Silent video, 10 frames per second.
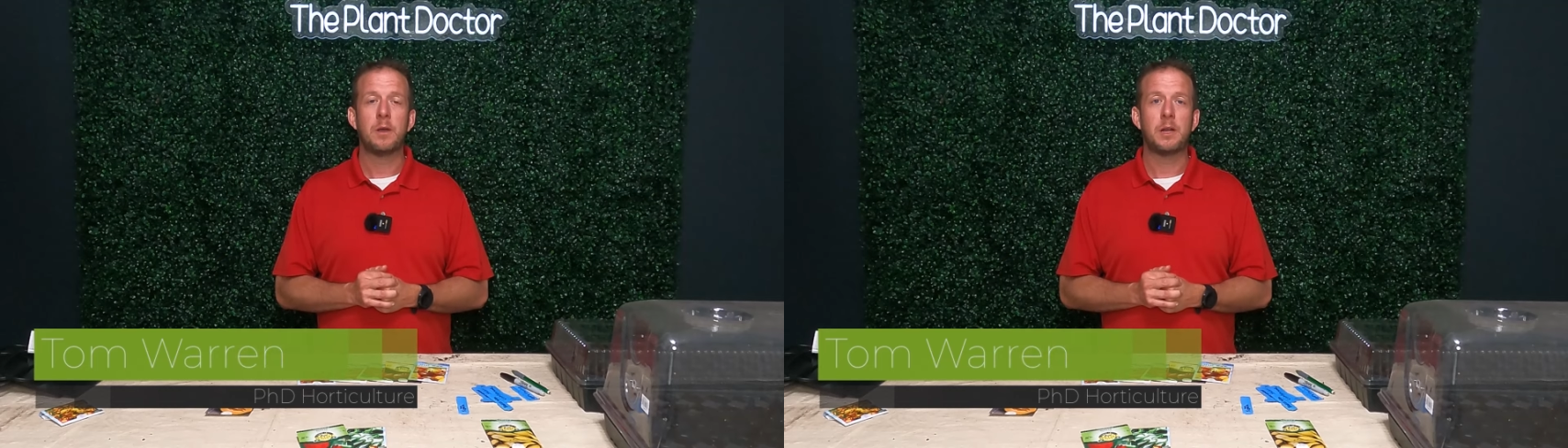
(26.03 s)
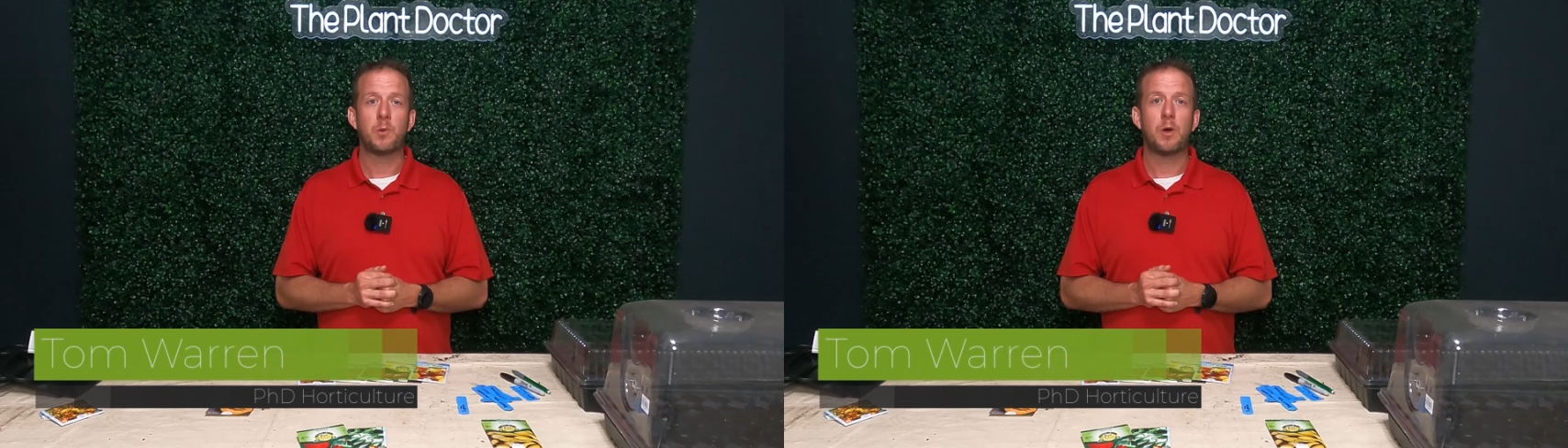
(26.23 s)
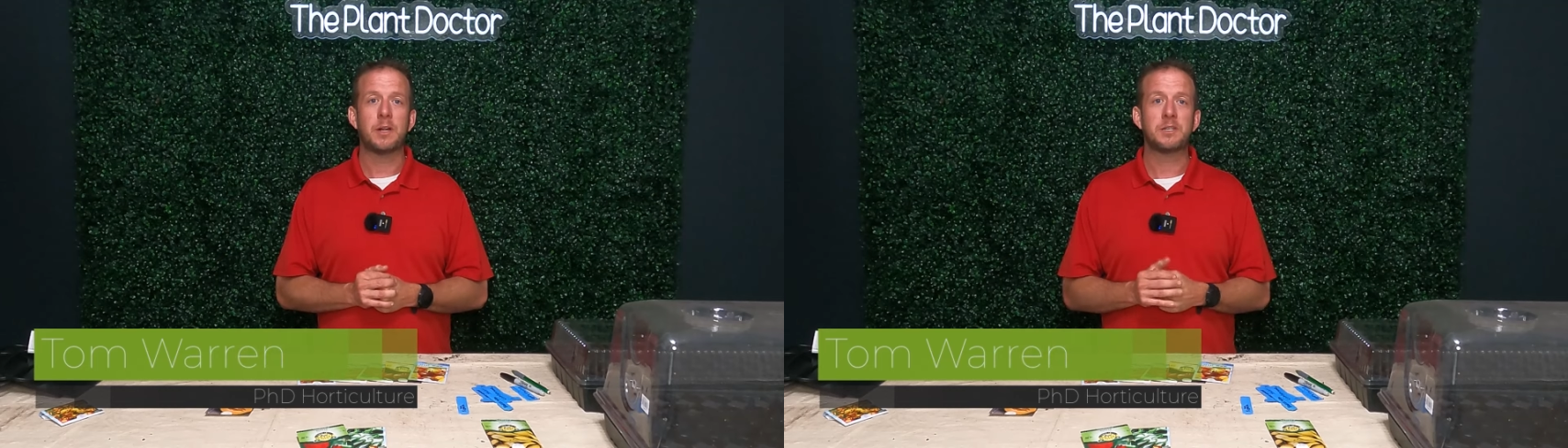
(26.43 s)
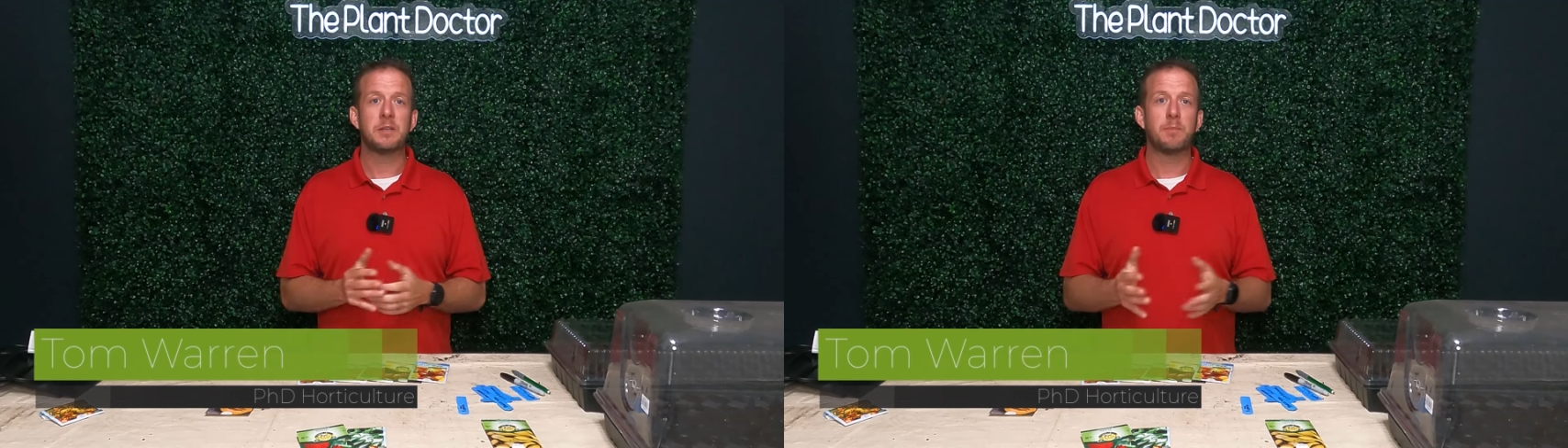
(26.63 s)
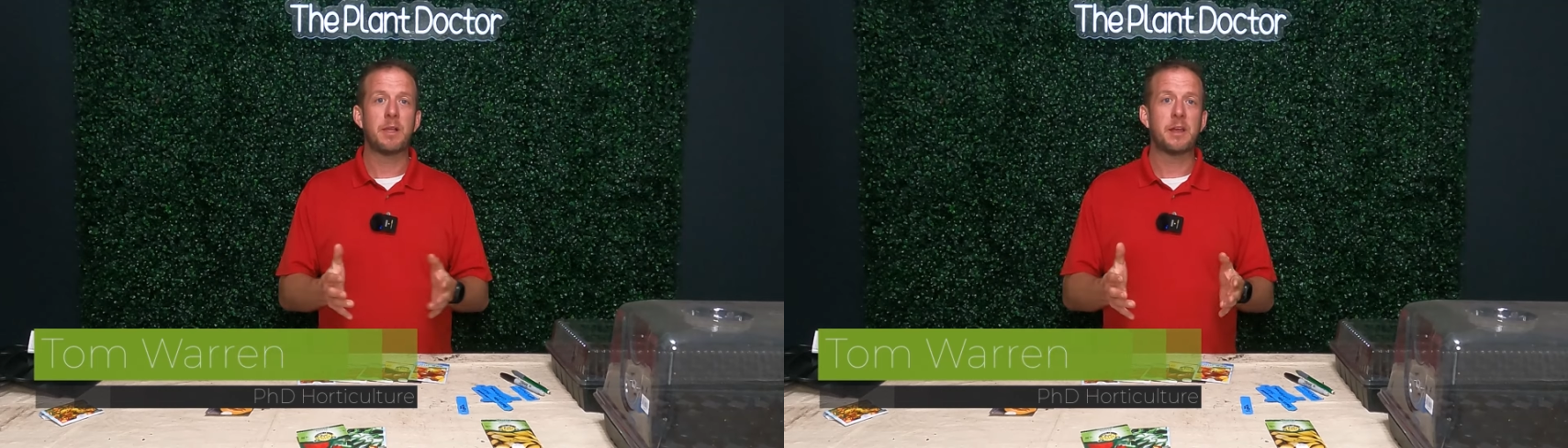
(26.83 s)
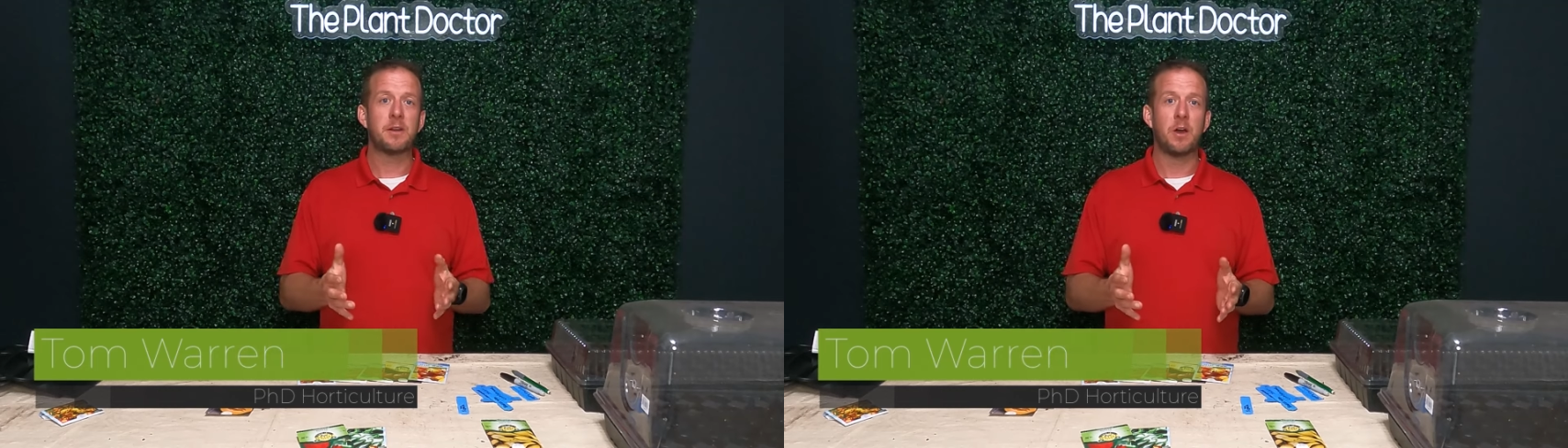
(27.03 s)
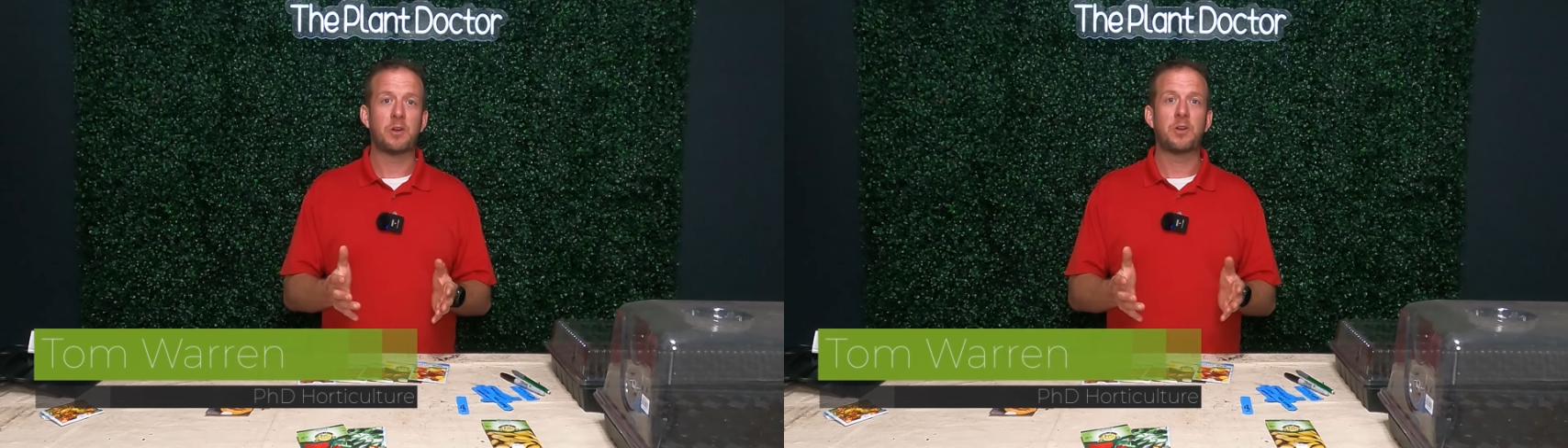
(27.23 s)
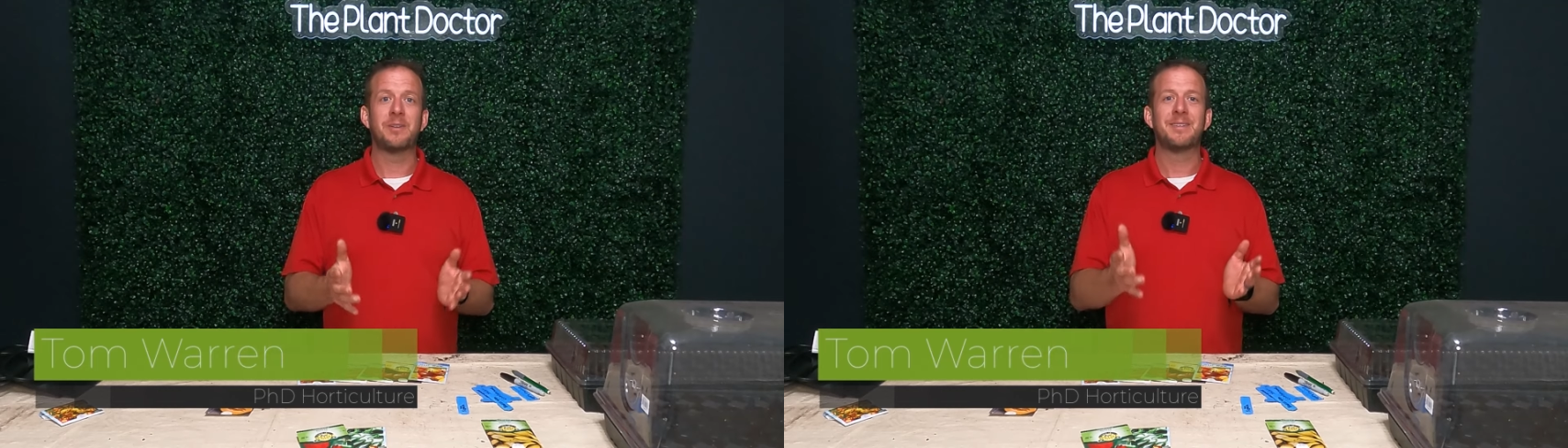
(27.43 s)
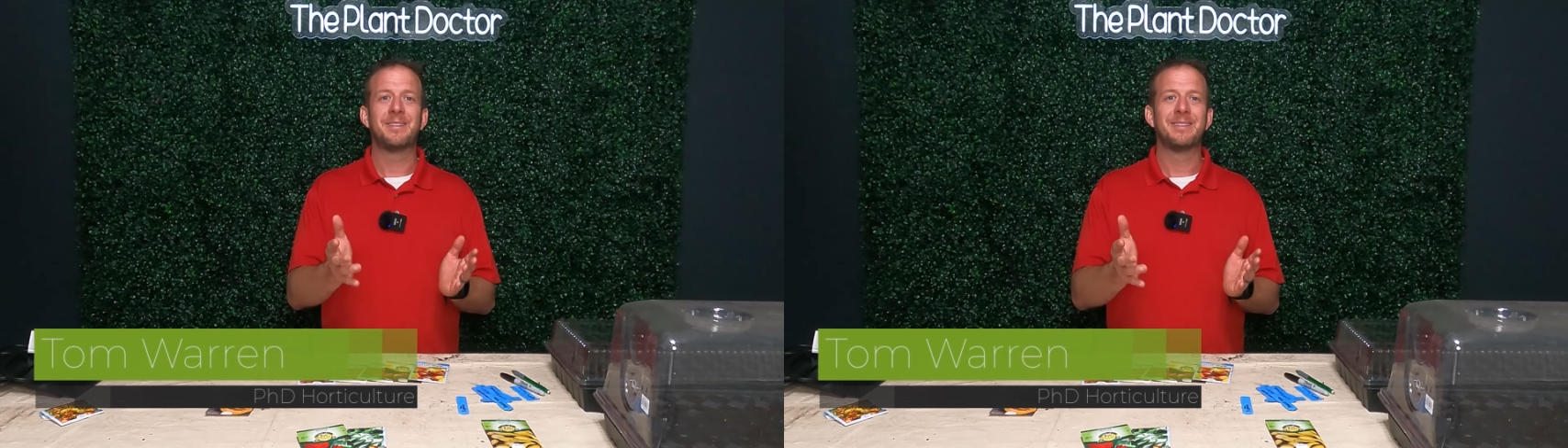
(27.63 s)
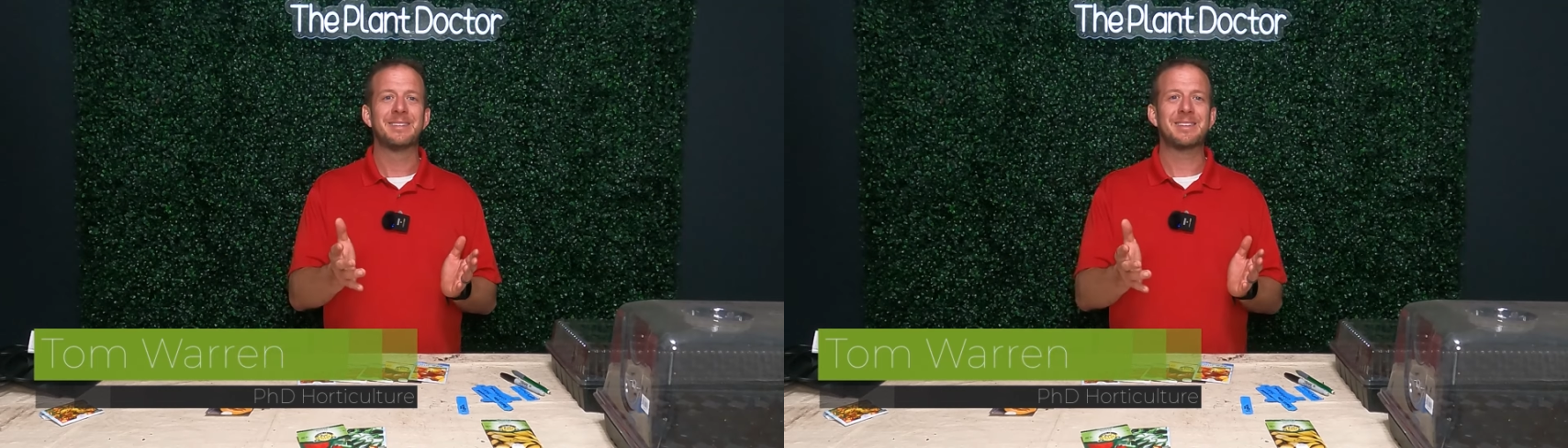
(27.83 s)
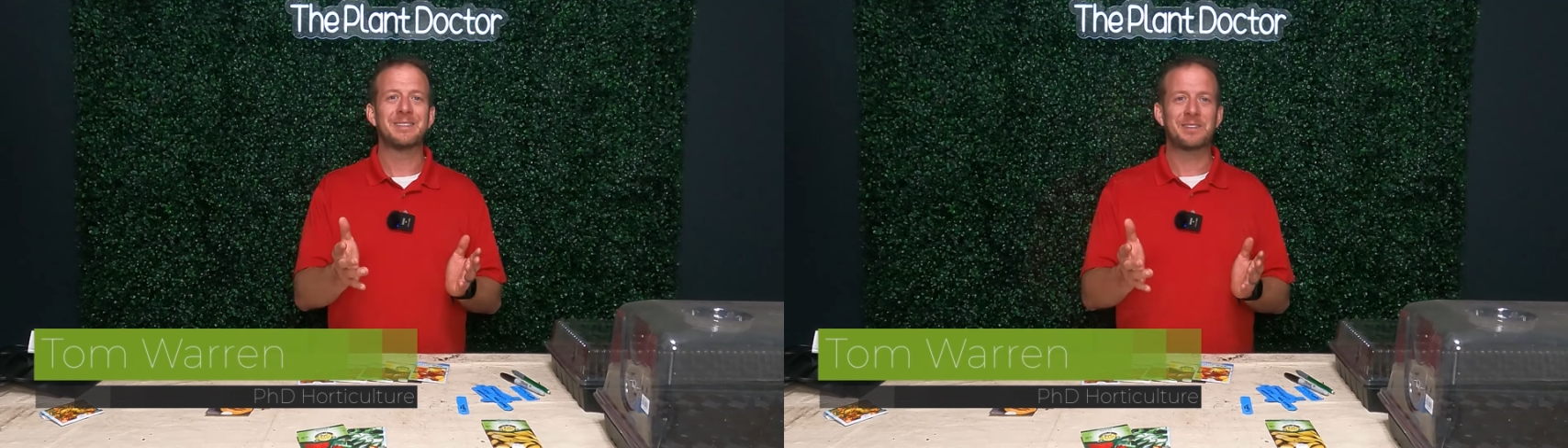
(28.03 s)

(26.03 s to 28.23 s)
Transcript: and you're watching The Plant Doctor. Let's get